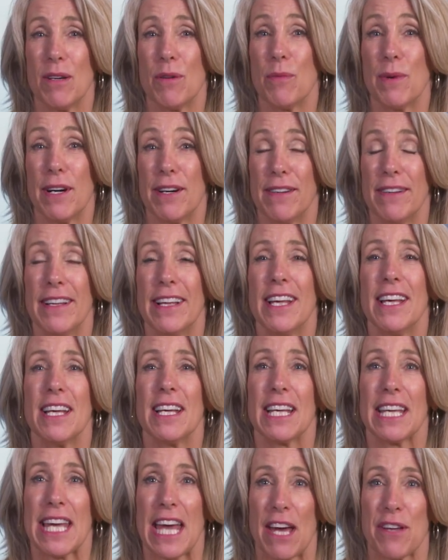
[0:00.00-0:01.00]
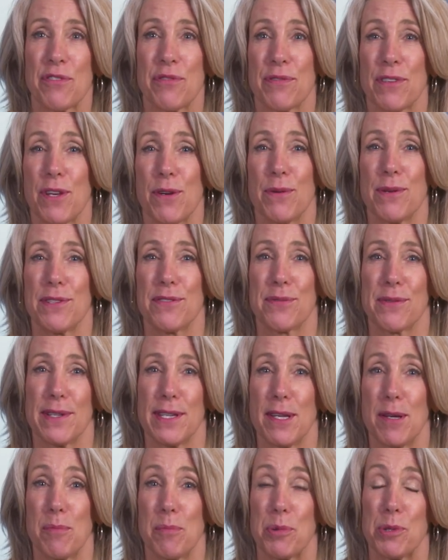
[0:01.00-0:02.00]
Well, cash flow is
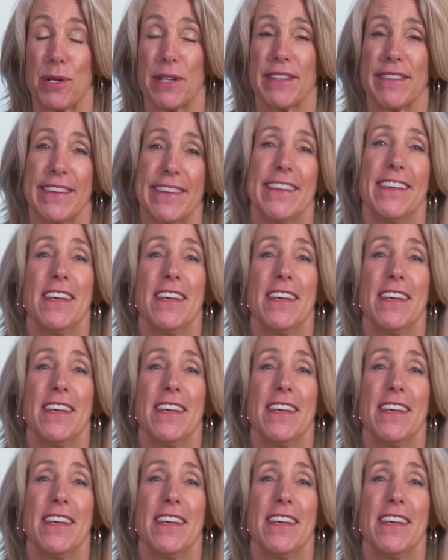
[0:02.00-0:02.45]
really important.